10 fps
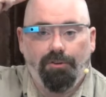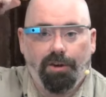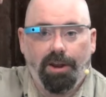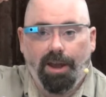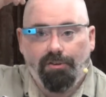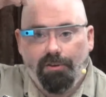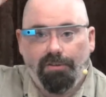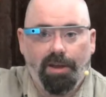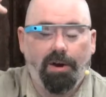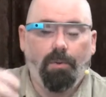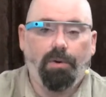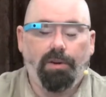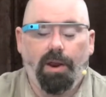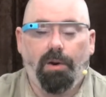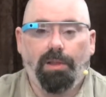connections that are
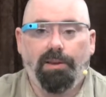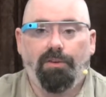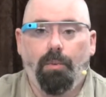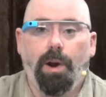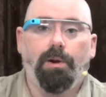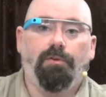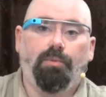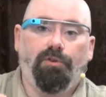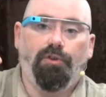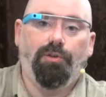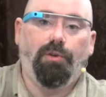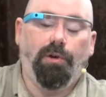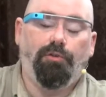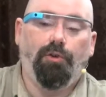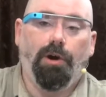led to wires, which
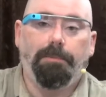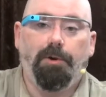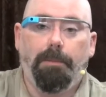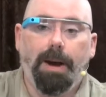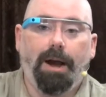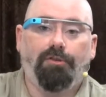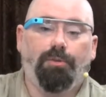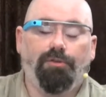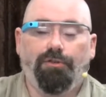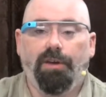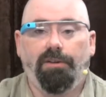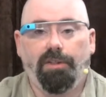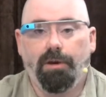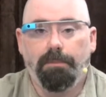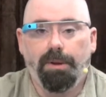they hook up to a box, which send to
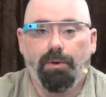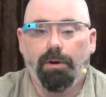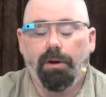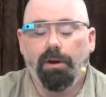the computer.